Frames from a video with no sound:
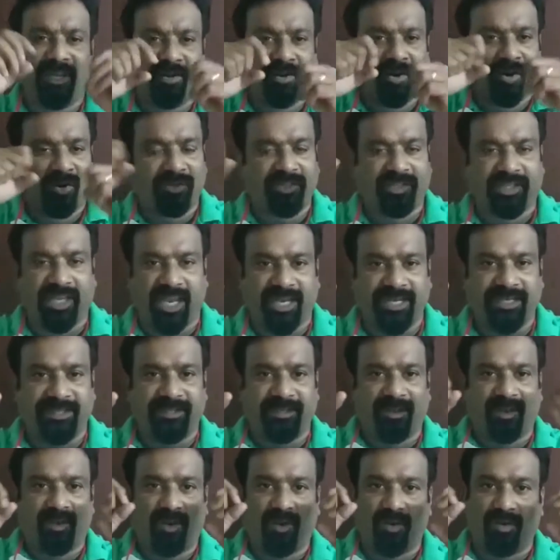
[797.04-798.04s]
not tight
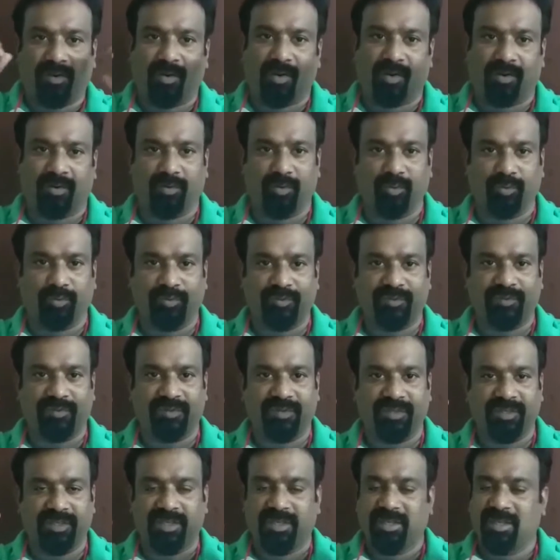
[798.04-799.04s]
or not loose,
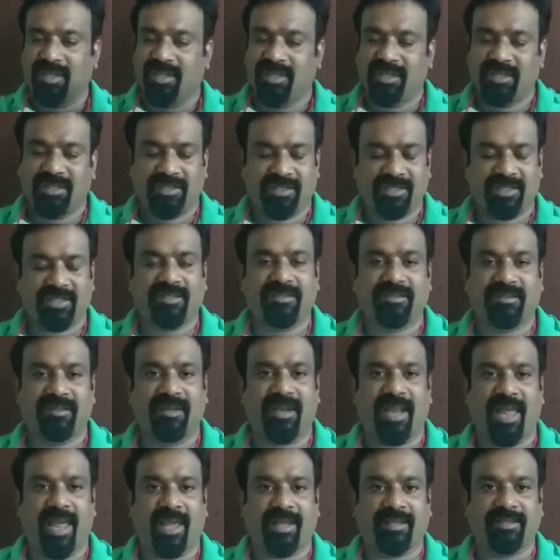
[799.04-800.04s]
just
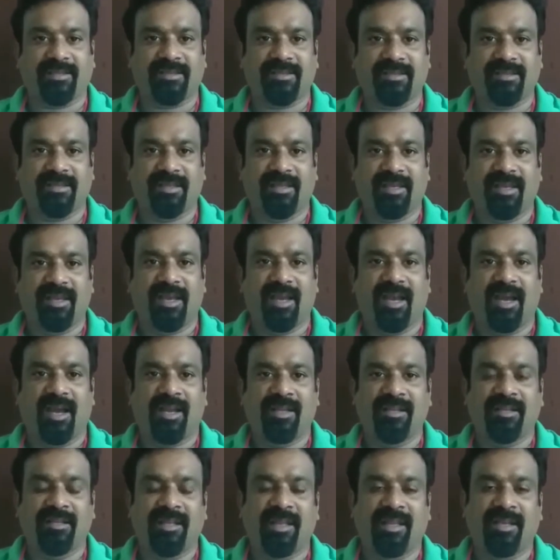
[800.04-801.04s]
relax,
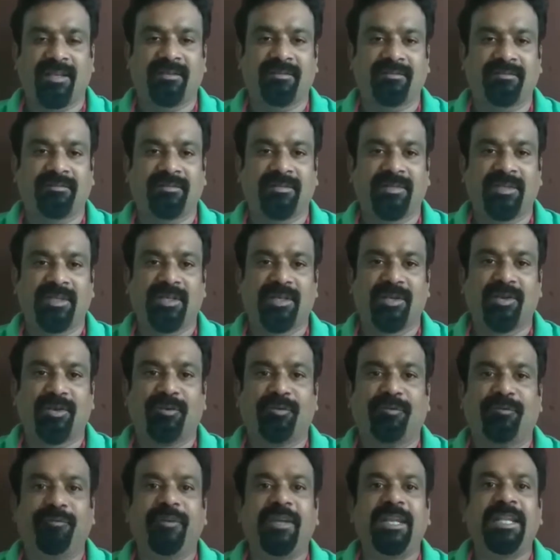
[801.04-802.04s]
and then
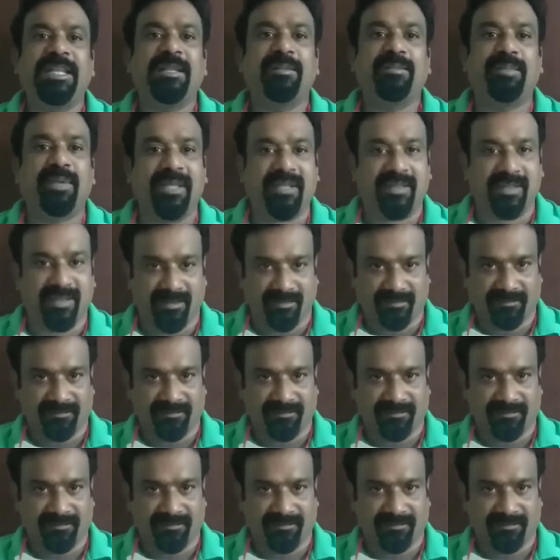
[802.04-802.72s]
feel the breathing.